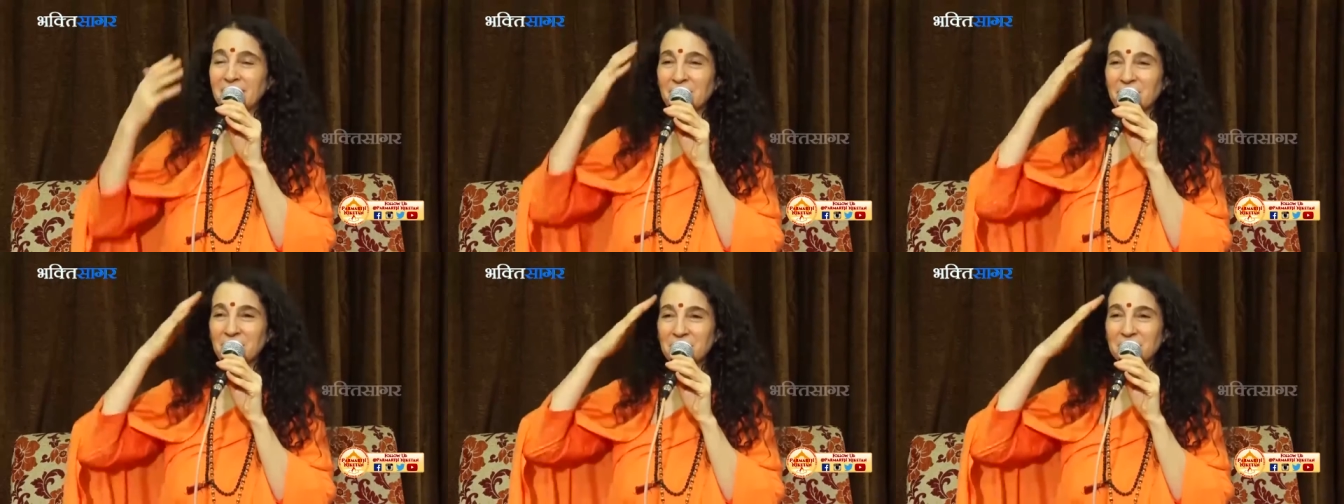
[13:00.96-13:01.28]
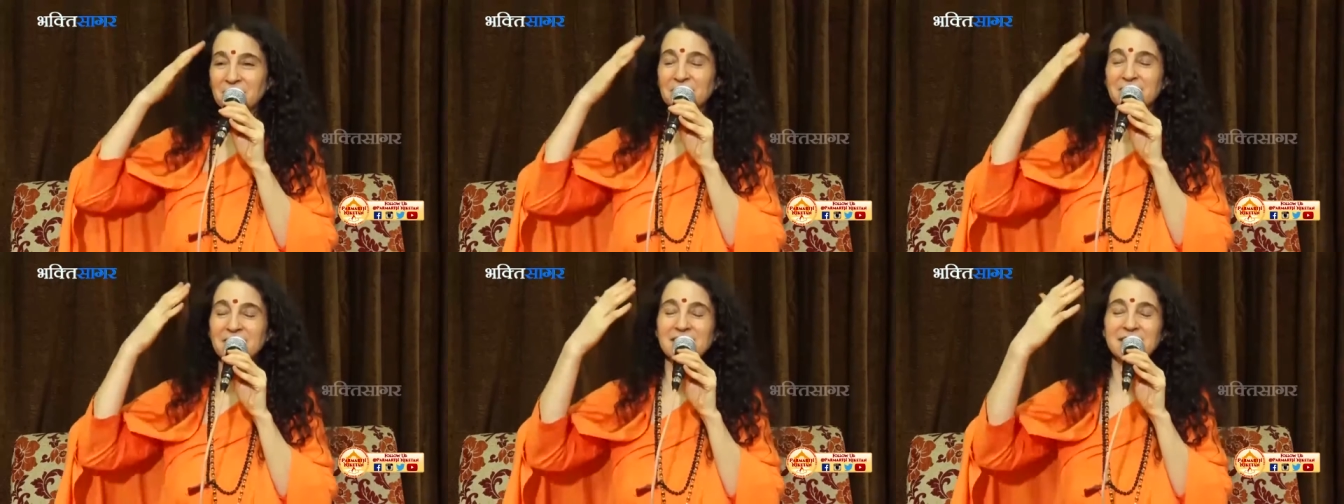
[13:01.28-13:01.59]
you know
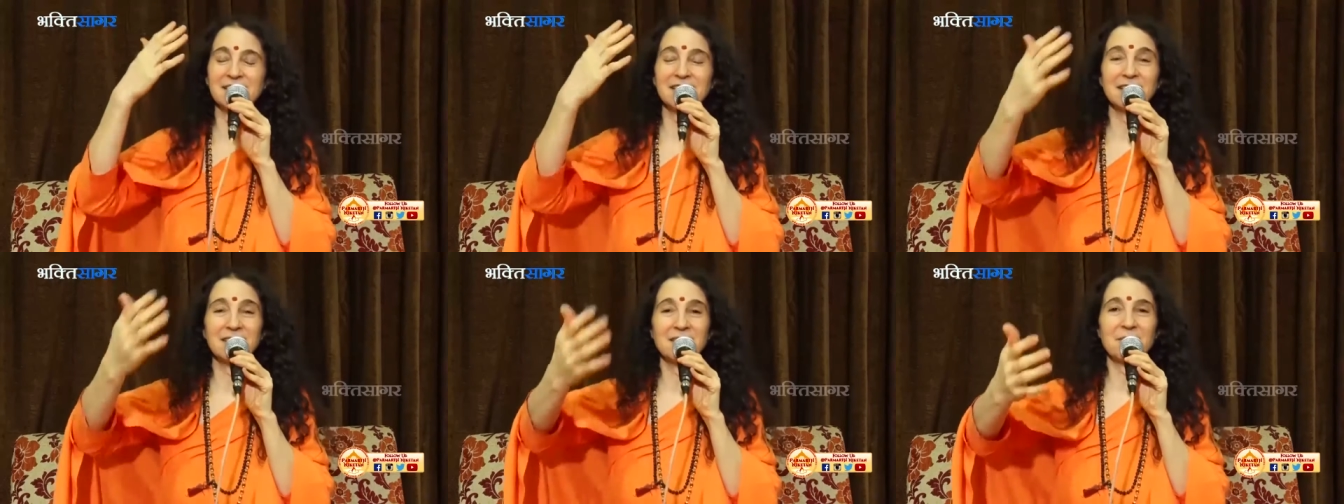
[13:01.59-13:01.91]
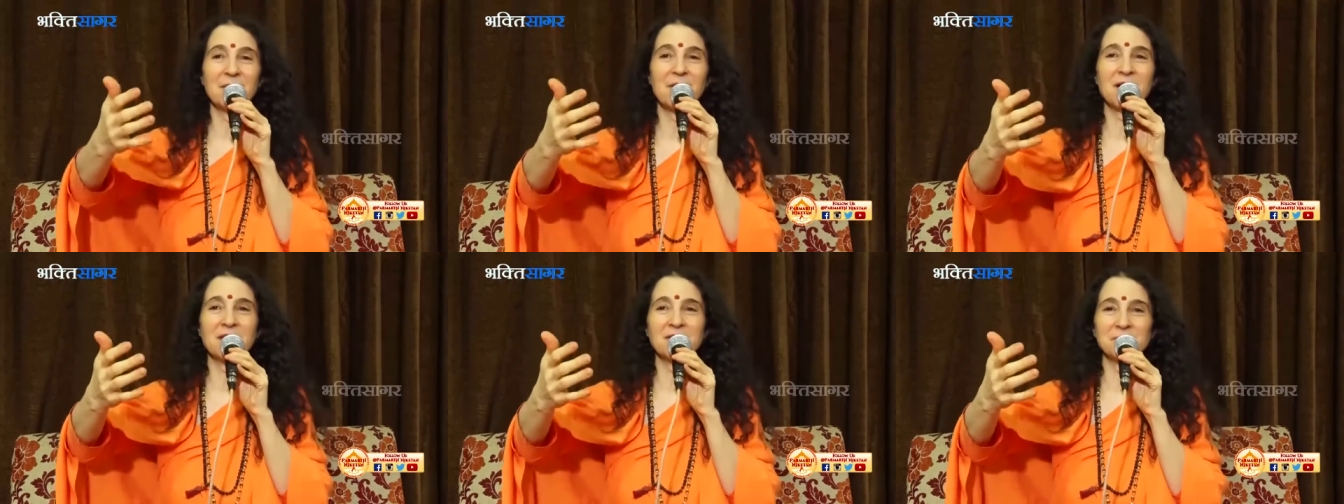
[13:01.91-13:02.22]

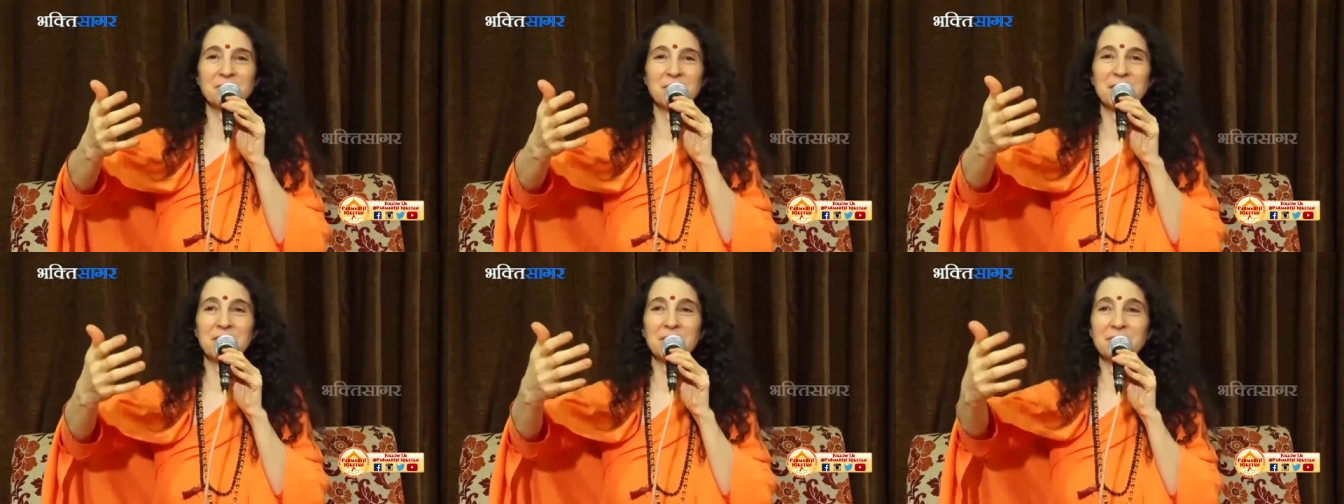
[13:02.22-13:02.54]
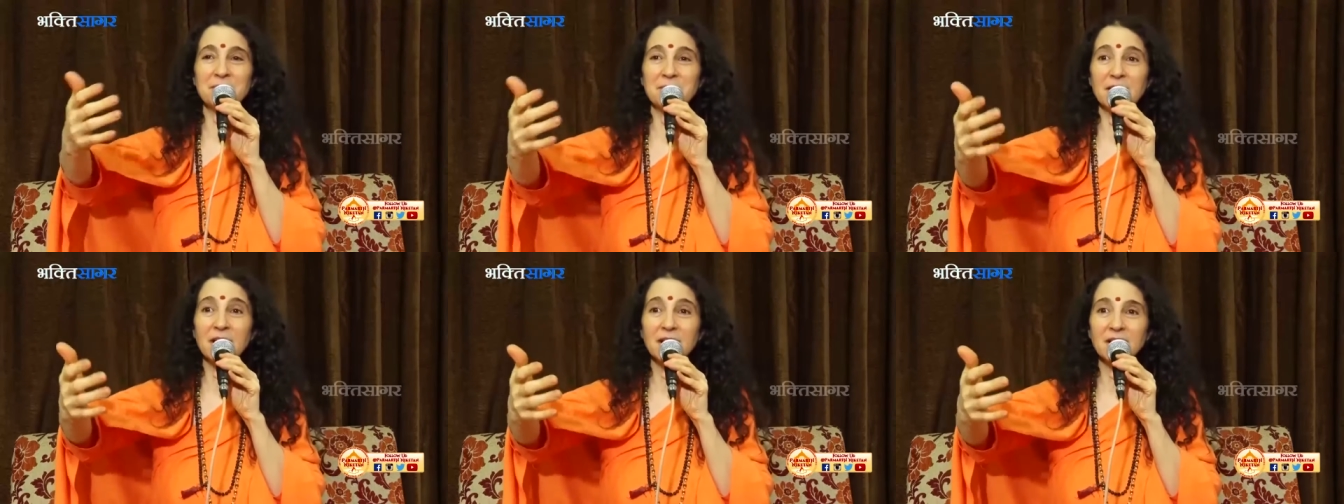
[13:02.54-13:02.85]
sita ma's been
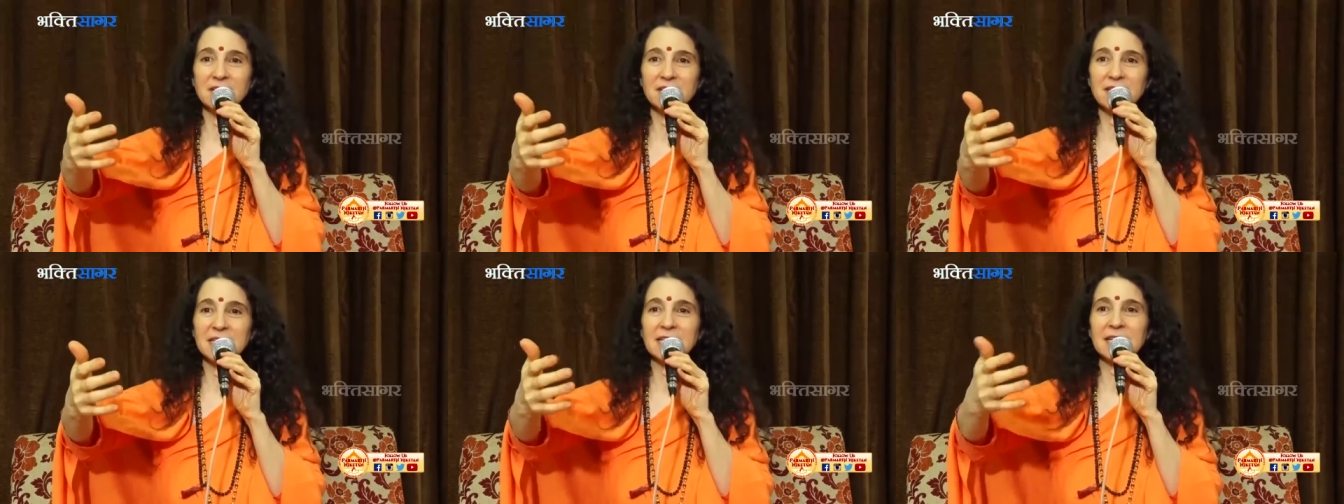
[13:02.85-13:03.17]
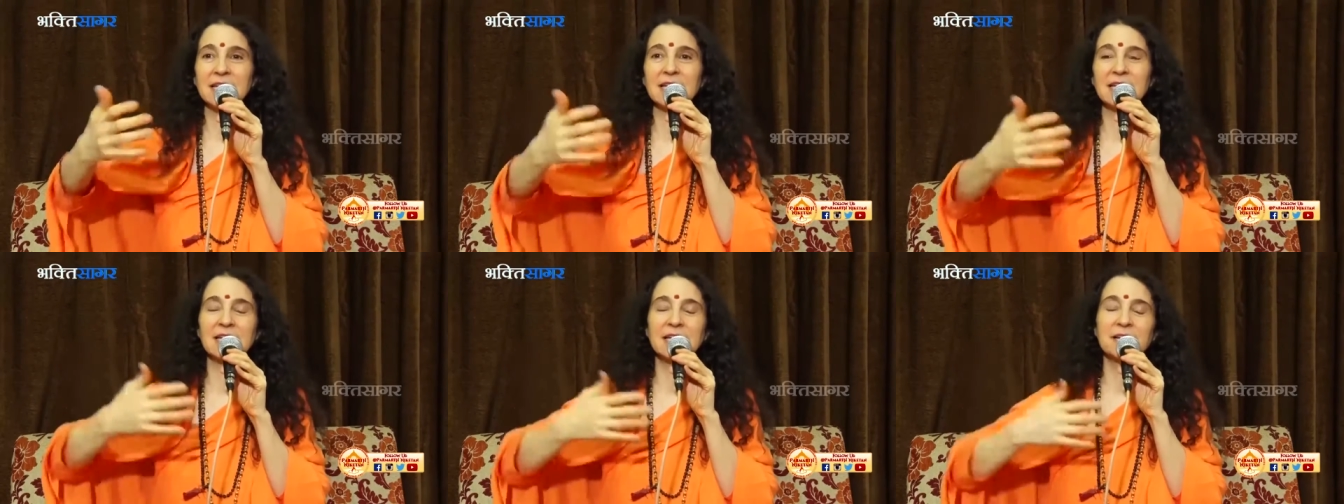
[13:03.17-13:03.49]

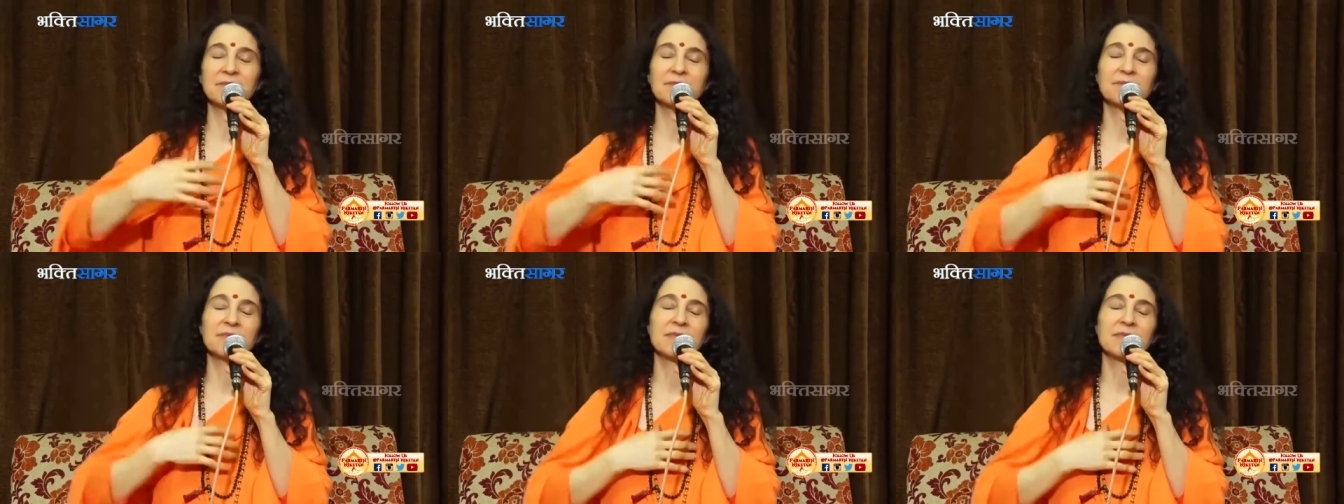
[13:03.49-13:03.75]
abducted and